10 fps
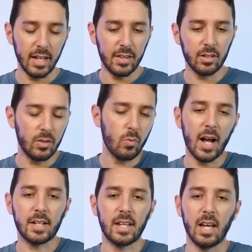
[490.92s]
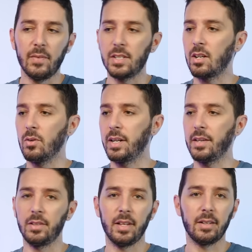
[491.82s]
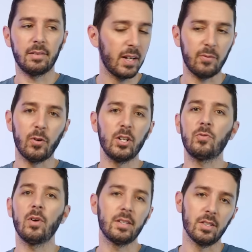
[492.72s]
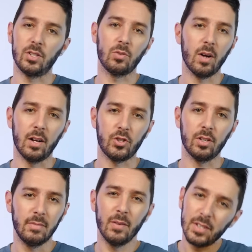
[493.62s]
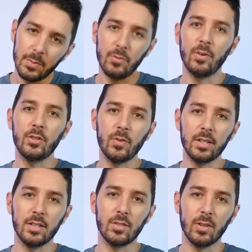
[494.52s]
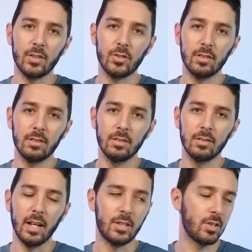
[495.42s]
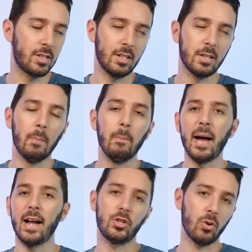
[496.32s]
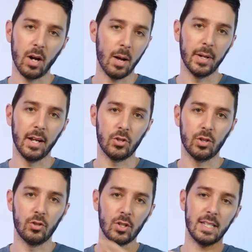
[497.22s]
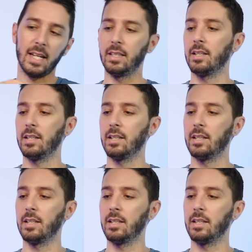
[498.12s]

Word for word: Leather and wax canvas go together like, like french fries and sriracha. You ever dipped your french fries in sriracha? It's just, it's a magical combination, just like